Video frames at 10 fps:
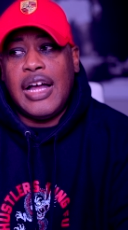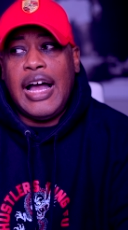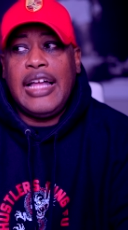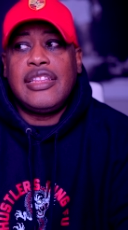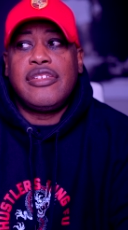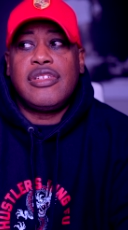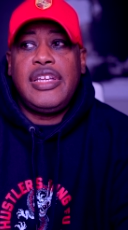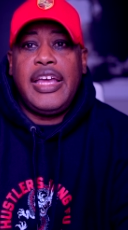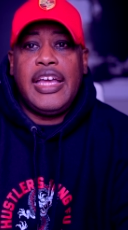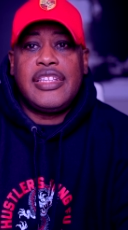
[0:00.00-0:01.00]
I
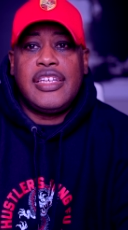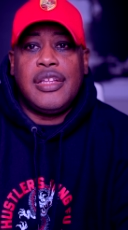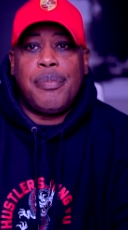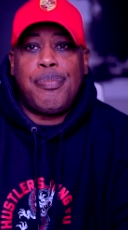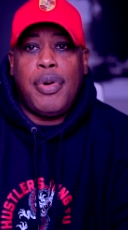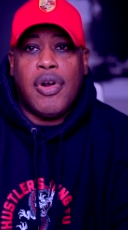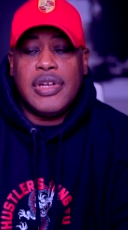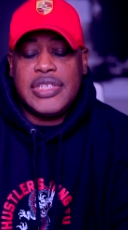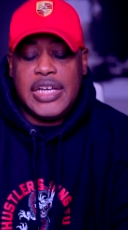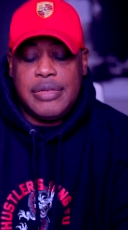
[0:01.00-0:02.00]
literally had to get a
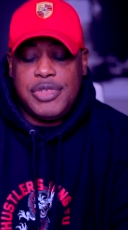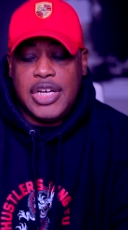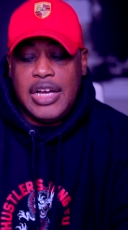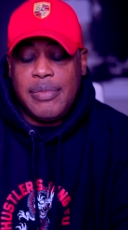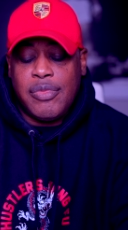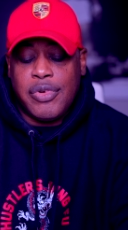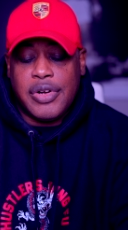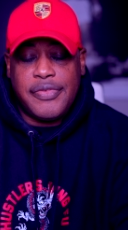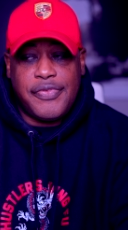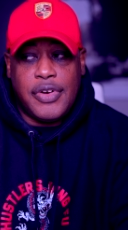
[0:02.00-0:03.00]
part-time job,
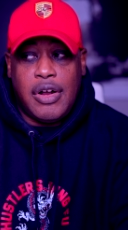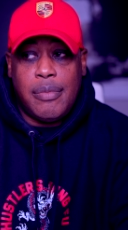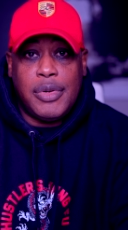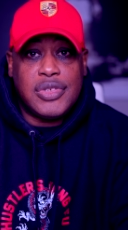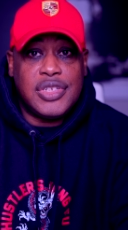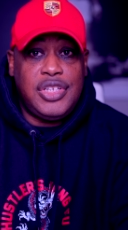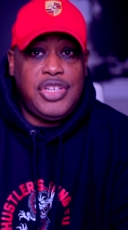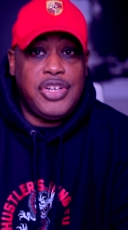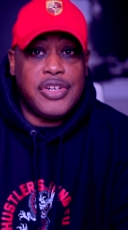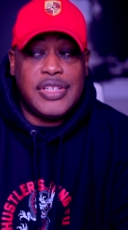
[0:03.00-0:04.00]
work for almost a
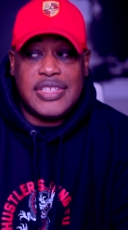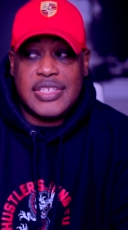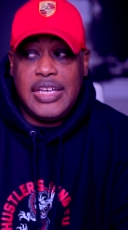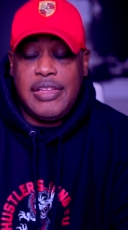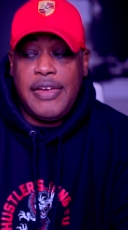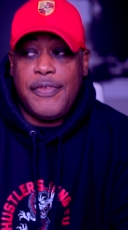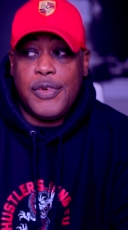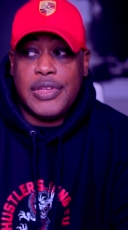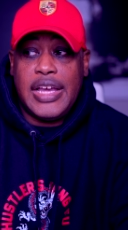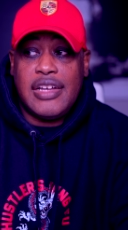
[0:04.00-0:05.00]
year to save that
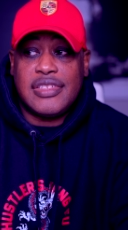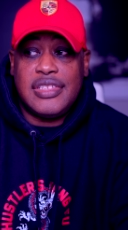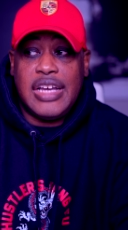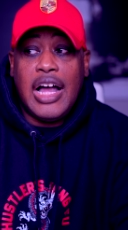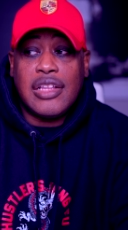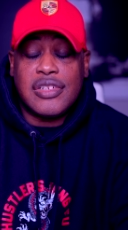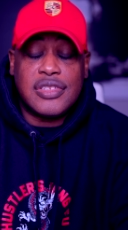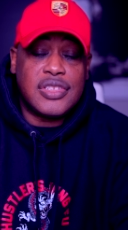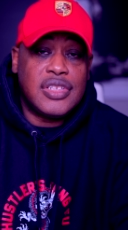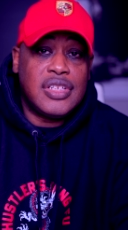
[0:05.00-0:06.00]

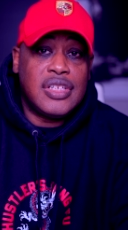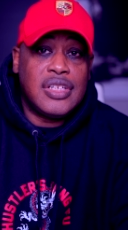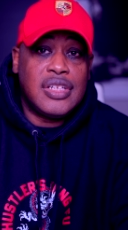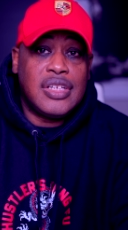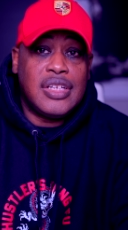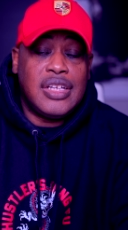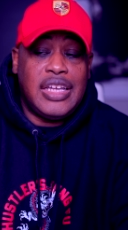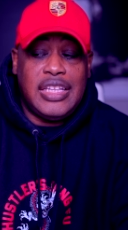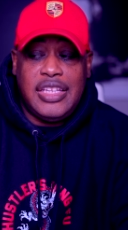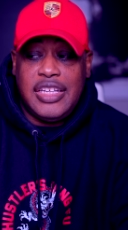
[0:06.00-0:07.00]
$4,000.
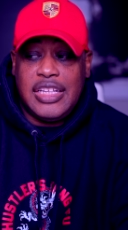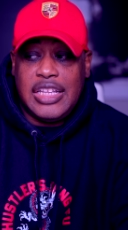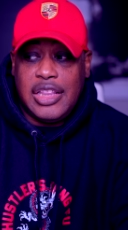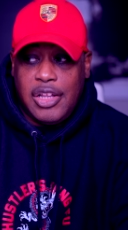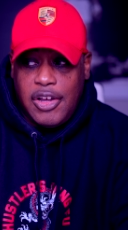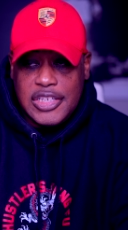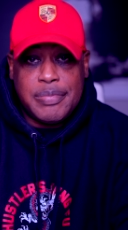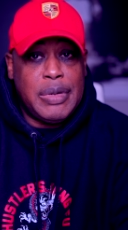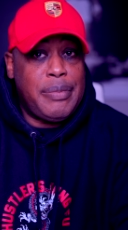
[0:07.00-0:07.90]
And then I lost my